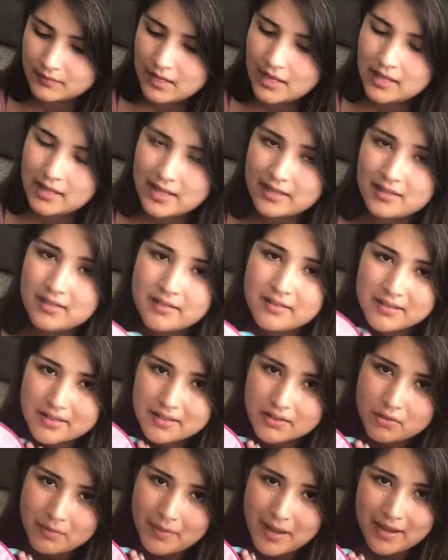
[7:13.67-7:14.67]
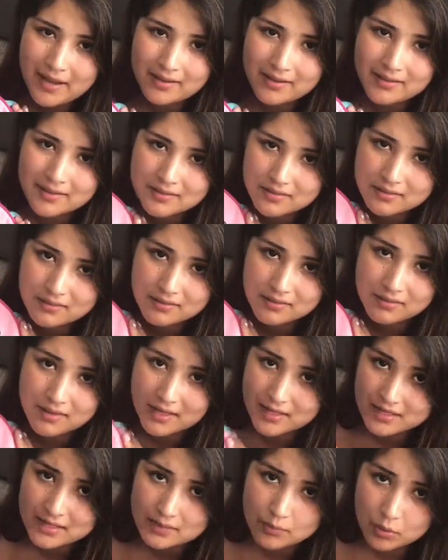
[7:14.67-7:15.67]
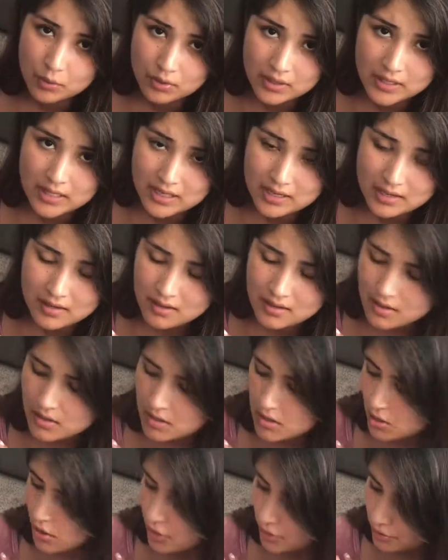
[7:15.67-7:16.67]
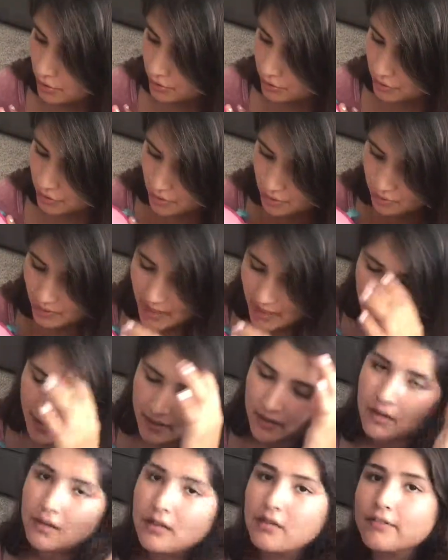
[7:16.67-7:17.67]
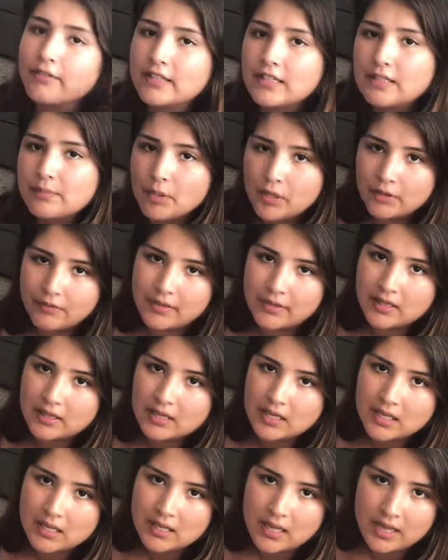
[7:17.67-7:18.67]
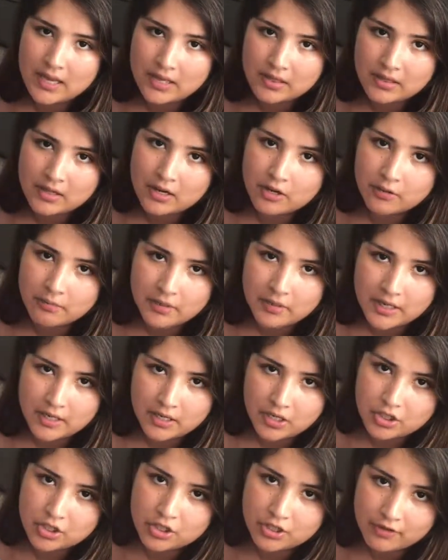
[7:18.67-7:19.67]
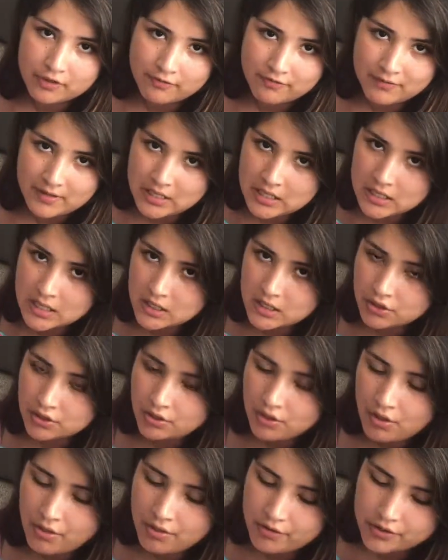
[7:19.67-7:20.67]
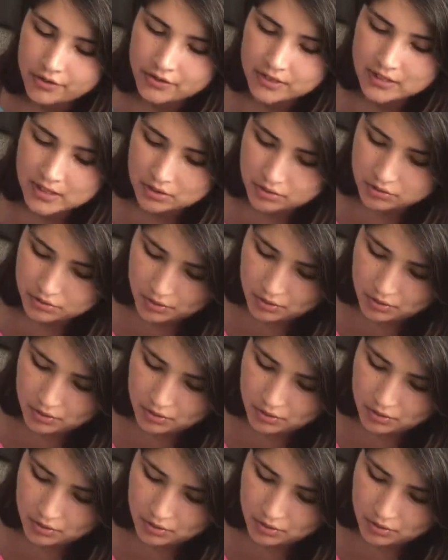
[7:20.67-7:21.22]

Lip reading: I like that this little bag is less bulky, so it kind of fits perfectly like in the airplane under your feet, under the other seat.